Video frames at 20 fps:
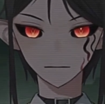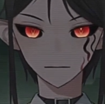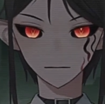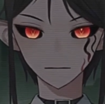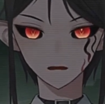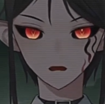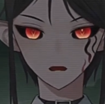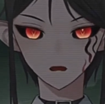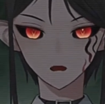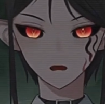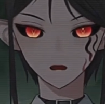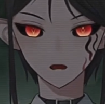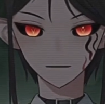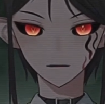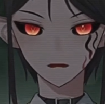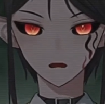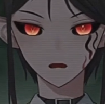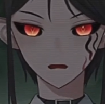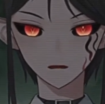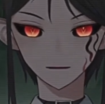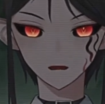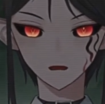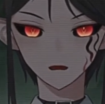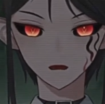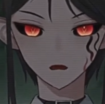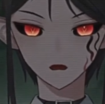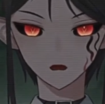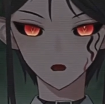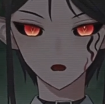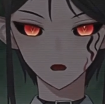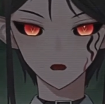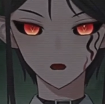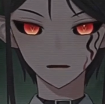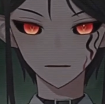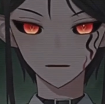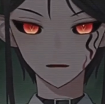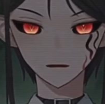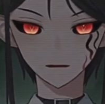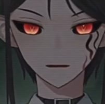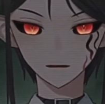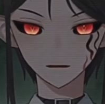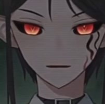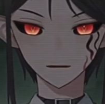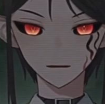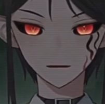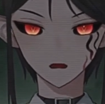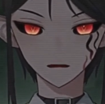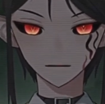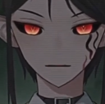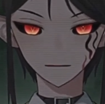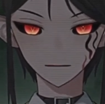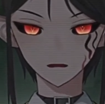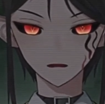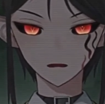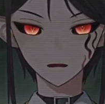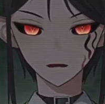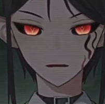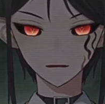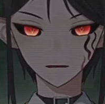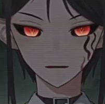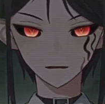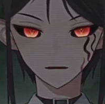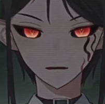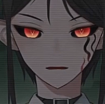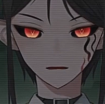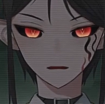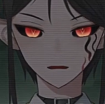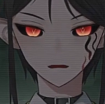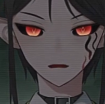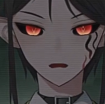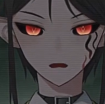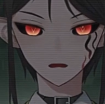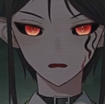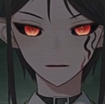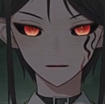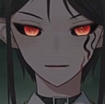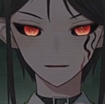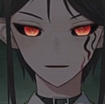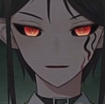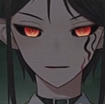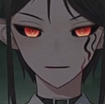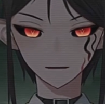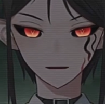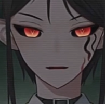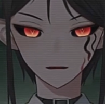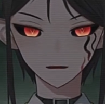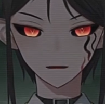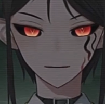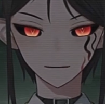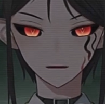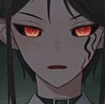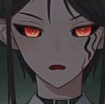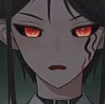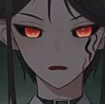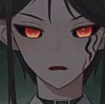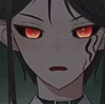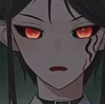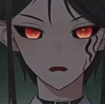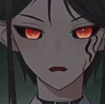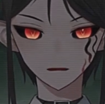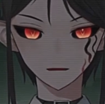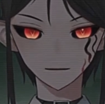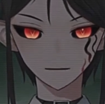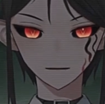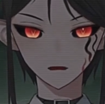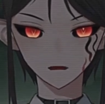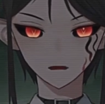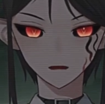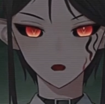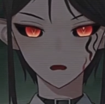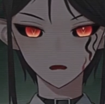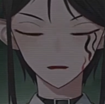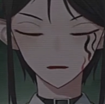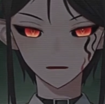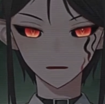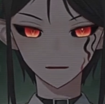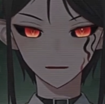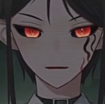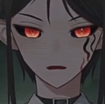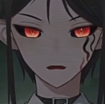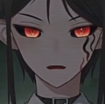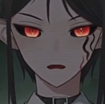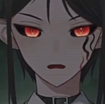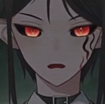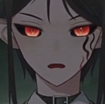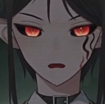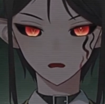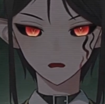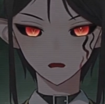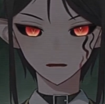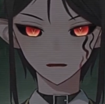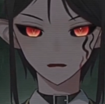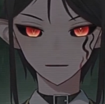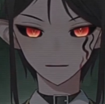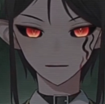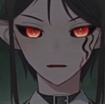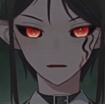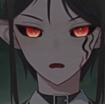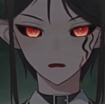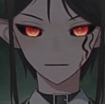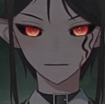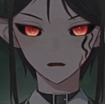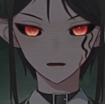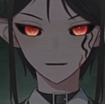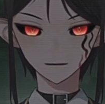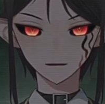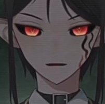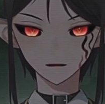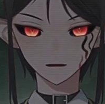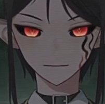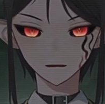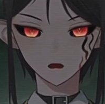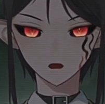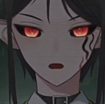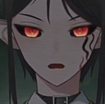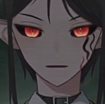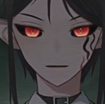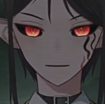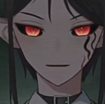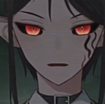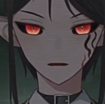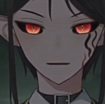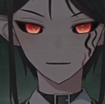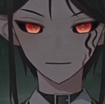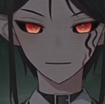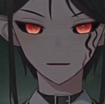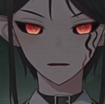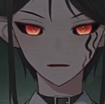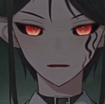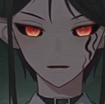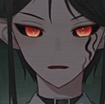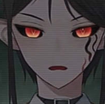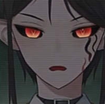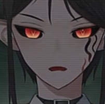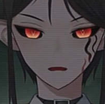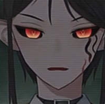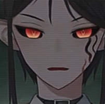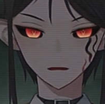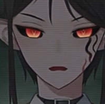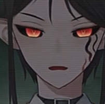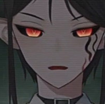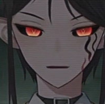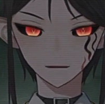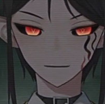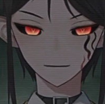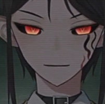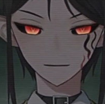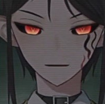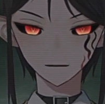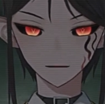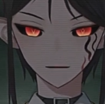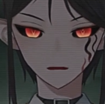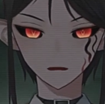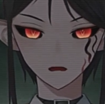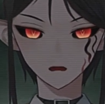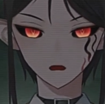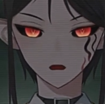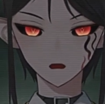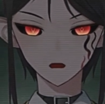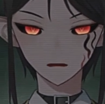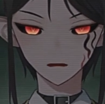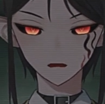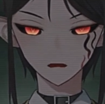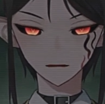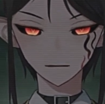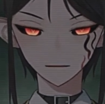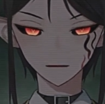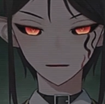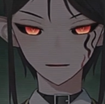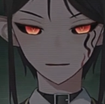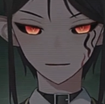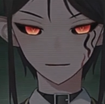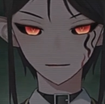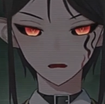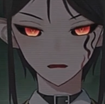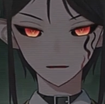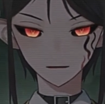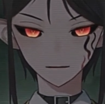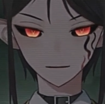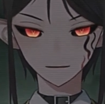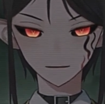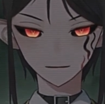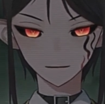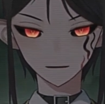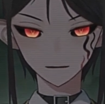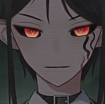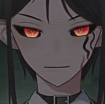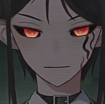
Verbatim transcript: I have always had horrible insomnia, ever since I was a very young child. I would find myself tossing and turning at night, unable to fall asleep.